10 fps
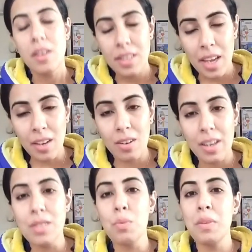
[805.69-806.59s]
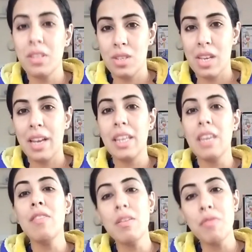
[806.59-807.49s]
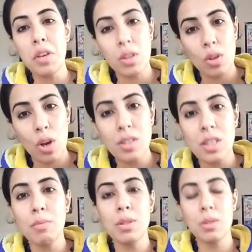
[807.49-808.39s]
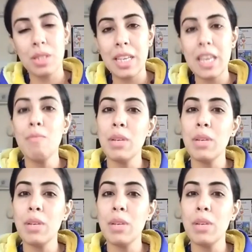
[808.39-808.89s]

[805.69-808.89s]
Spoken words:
Take rest with the child. Even if you're not able to sleep,